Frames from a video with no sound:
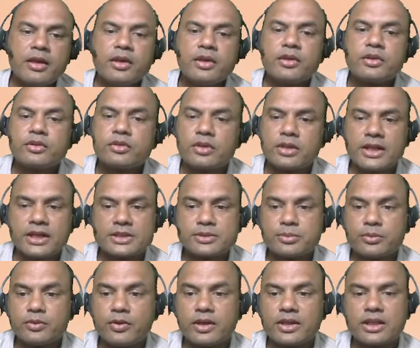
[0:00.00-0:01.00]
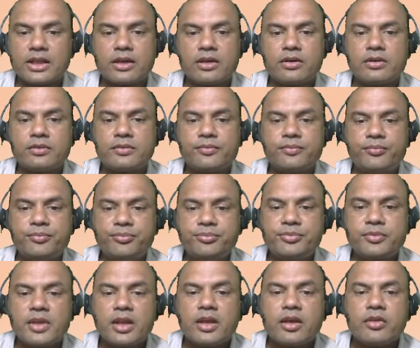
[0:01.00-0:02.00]
So let's move on now.
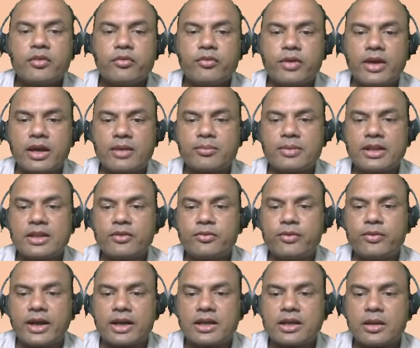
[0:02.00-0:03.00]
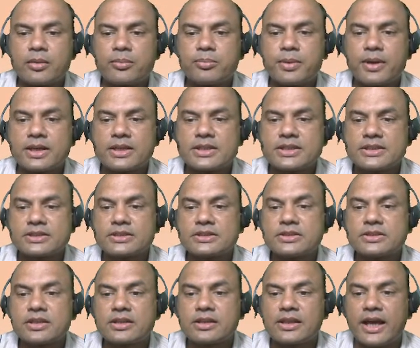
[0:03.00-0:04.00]
Whereby the factor purchases
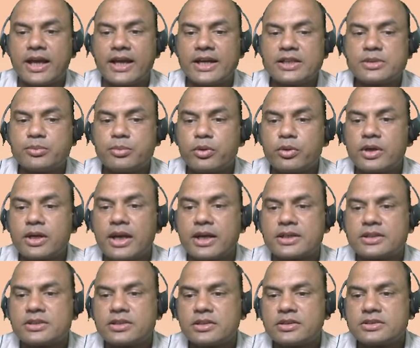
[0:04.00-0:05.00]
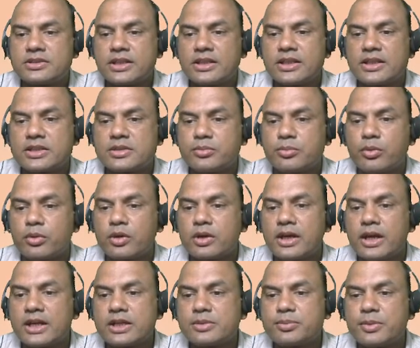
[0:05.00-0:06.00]
the client's book debts. See this, book
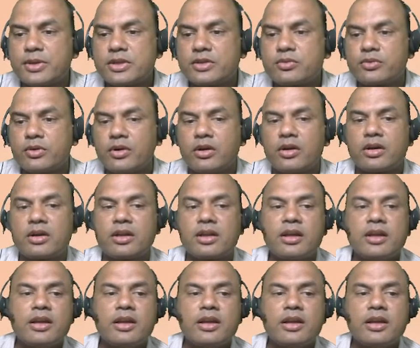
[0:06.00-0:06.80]
debts means what?